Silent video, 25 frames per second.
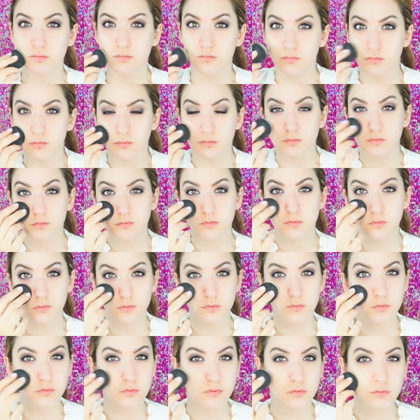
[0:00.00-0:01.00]
light to
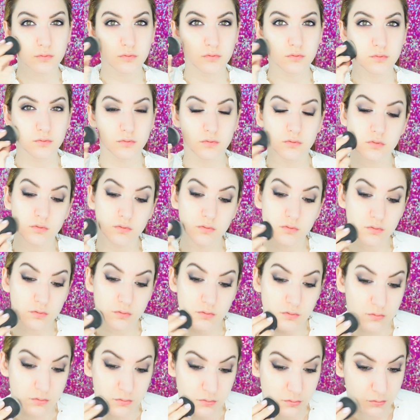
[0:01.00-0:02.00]
medium
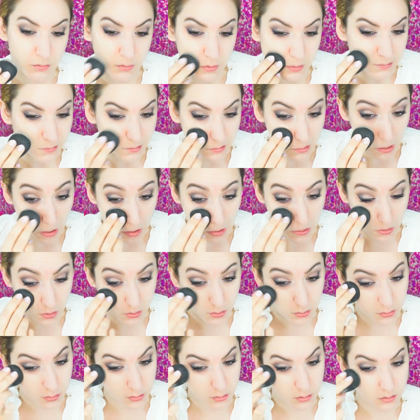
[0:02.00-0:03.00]
coverage, so
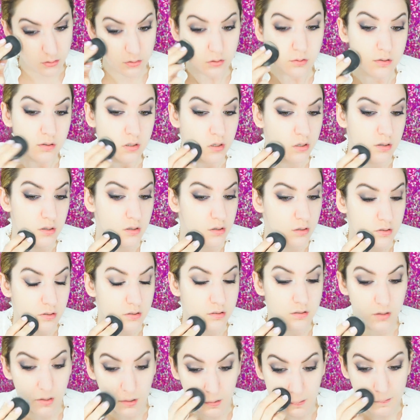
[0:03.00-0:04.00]
after I finish this
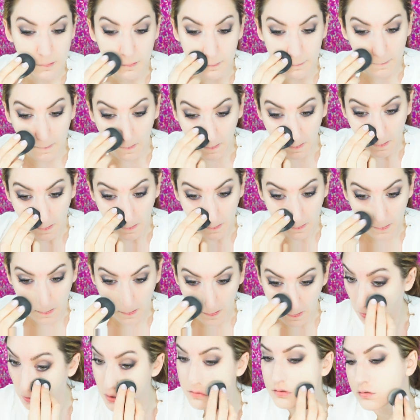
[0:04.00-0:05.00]
off, I go in
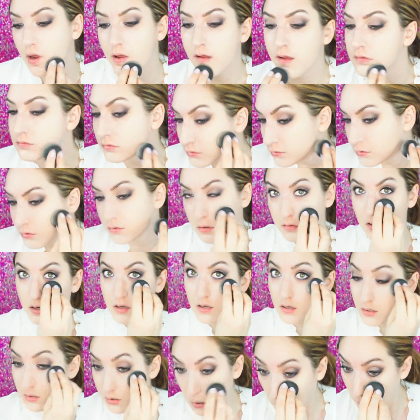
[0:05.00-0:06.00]
with the L'Oreal
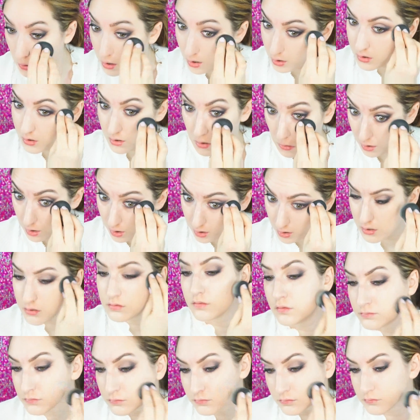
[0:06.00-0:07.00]
Infallible
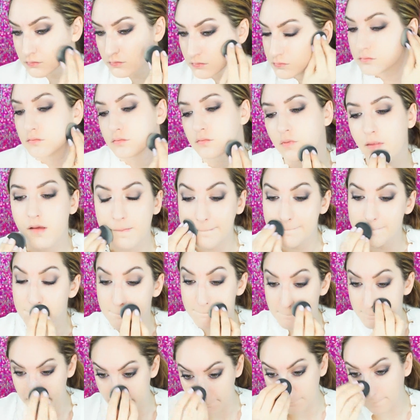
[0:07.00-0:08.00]
Pro
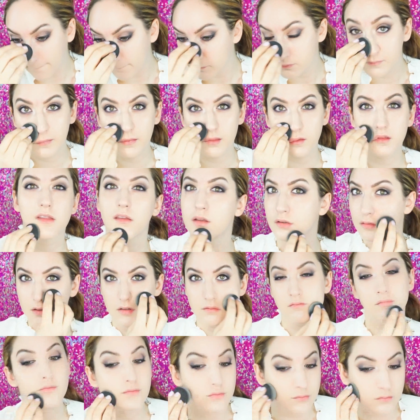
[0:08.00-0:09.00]
Matte Powder,
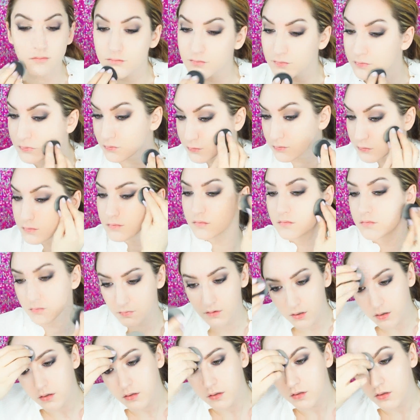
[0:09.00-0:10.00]
and I use the